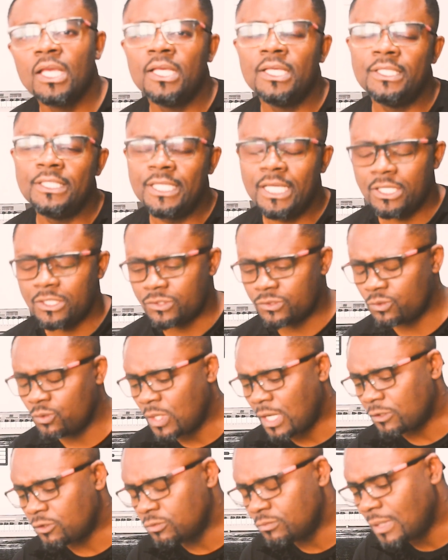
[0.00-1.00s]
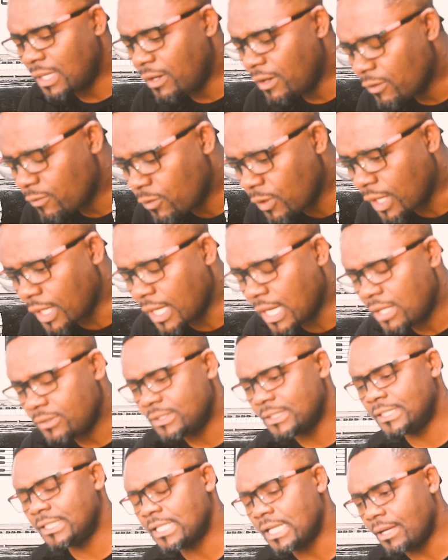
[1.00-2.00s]
Yes, so Adumarakwa, how
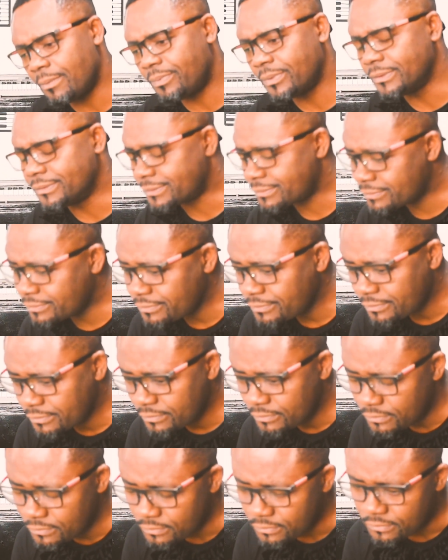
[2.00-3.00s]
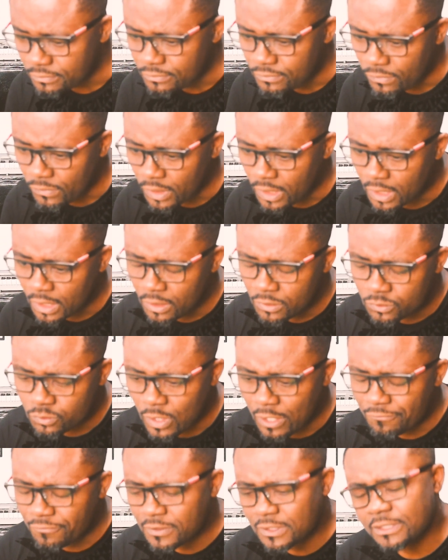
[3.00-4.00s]
did it happen? So
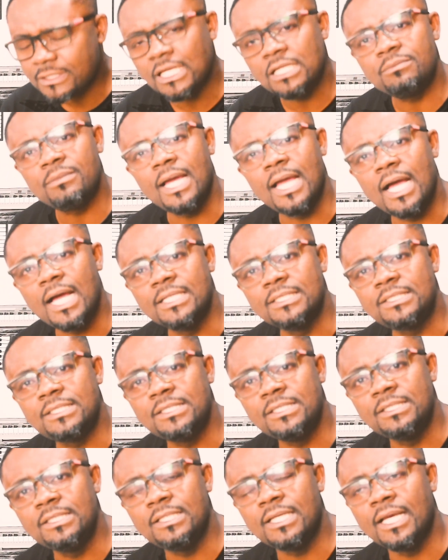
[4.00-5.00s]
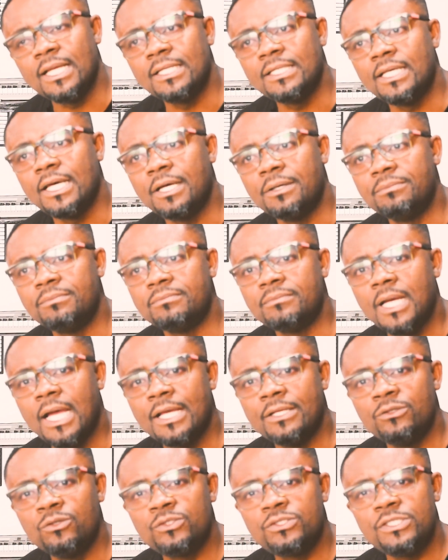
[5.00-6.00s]
I visited my auntie, and
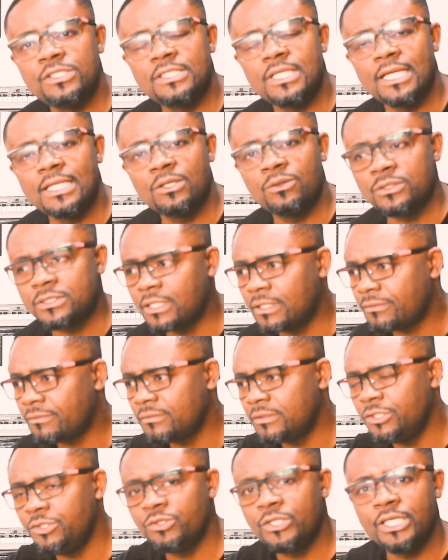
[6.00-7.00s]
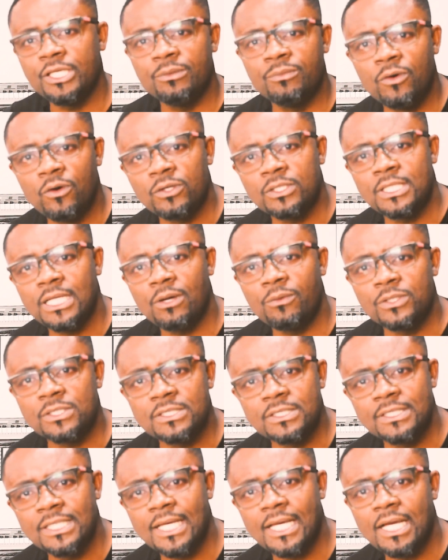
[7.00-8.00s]
I noticed that there was a new keyboard that was
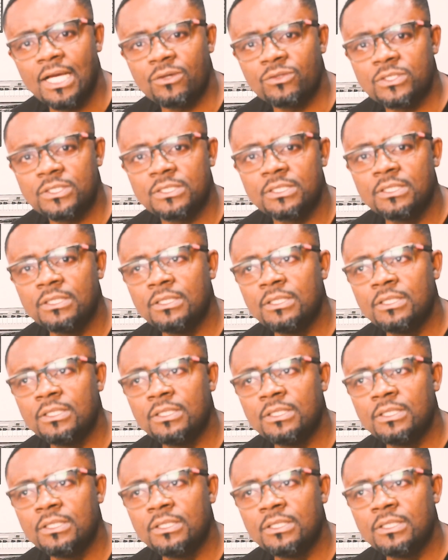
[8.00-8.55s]
in the house,